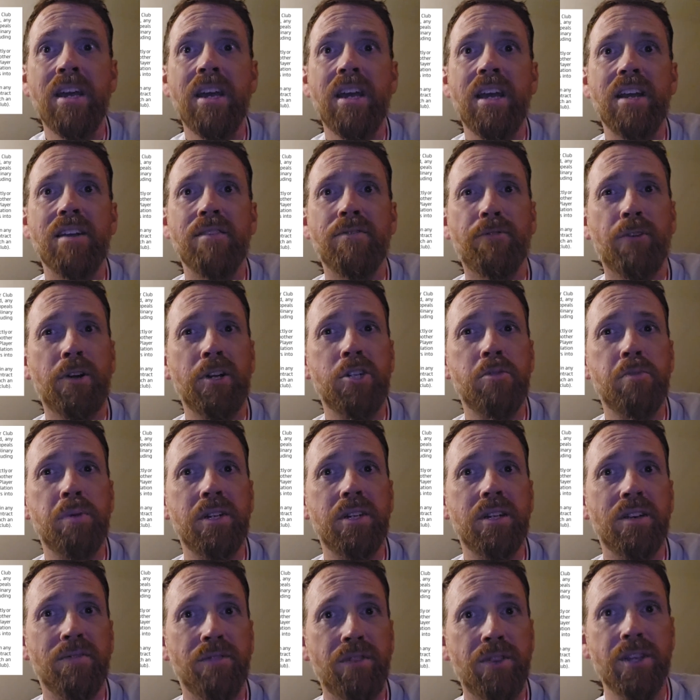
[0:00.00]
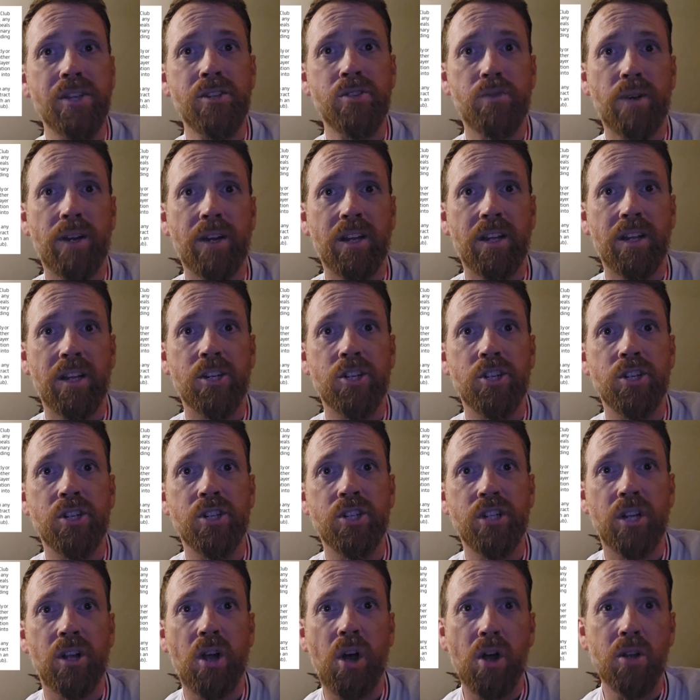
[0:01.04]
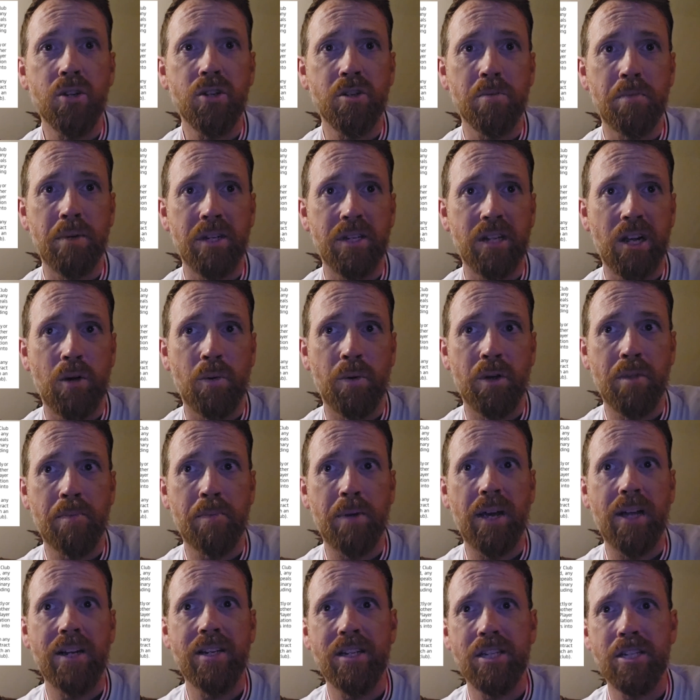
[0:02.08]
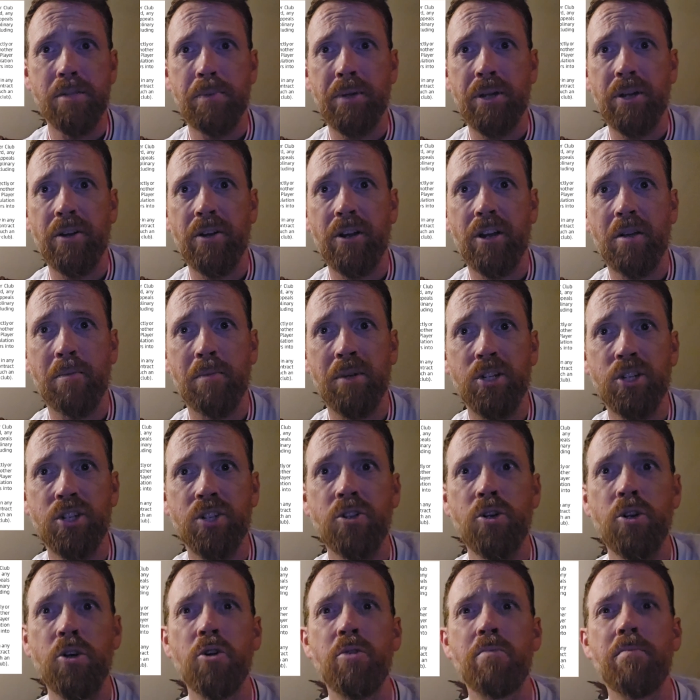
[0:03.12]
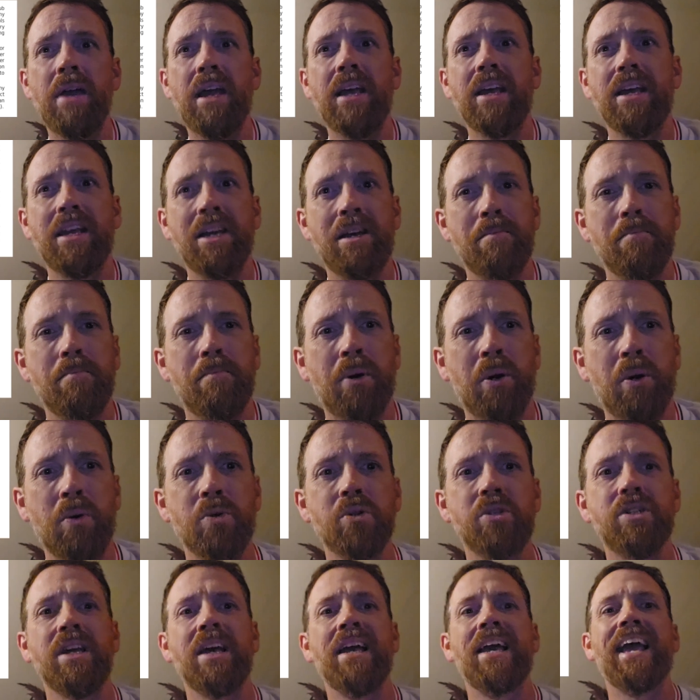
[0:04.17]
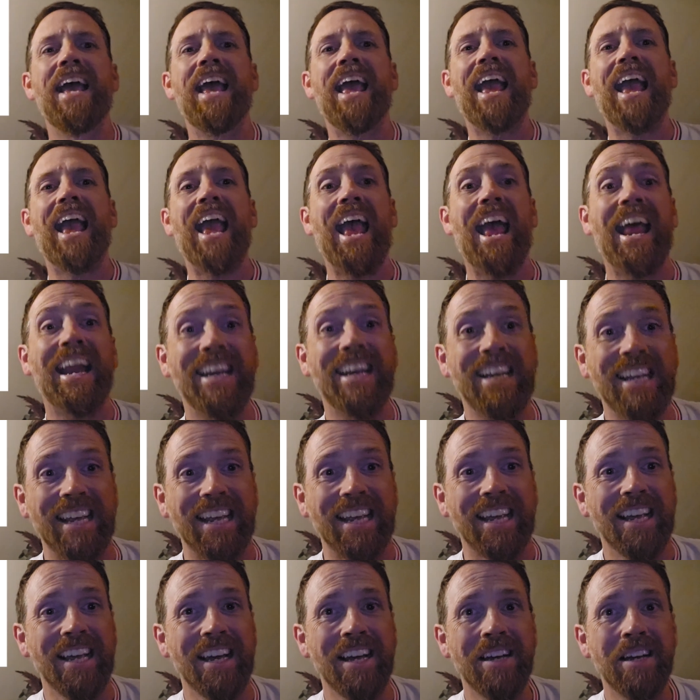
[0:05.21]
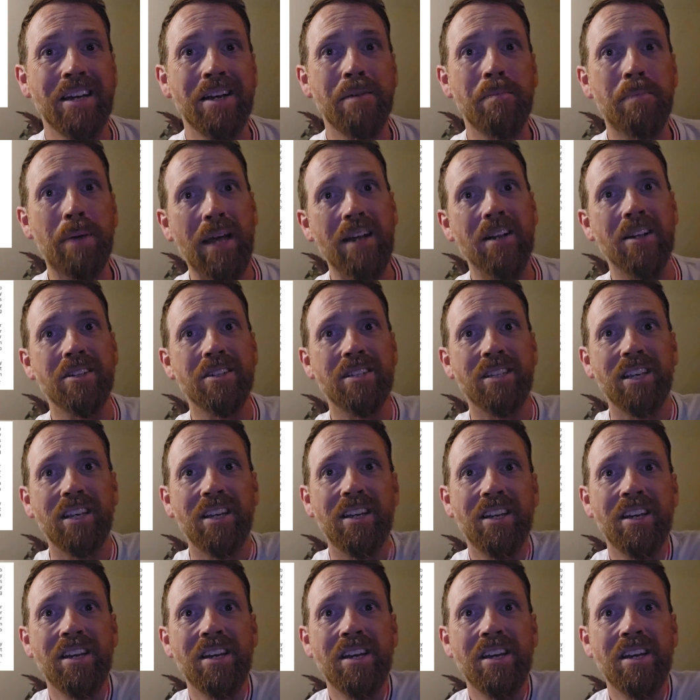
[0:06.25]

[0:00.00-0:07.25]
Infringement of this regulation shall also be dealt with by a disciplinary commission who may impose any penalty